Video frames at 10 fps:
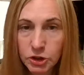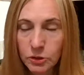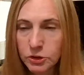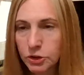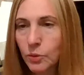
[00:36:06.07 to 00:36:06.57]
and
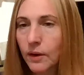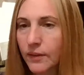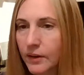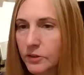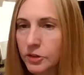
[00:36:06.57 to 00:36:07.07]
shows you on
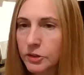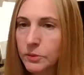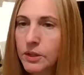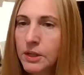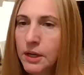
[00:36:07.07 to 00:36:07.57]
there too.
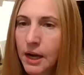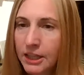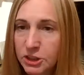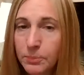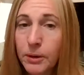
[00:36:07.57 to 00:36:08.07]

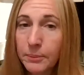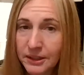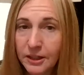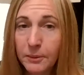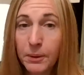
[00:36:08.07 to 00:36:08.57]
And she probably
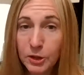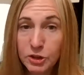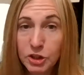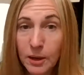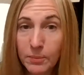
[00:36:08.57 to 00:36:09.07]
did a better job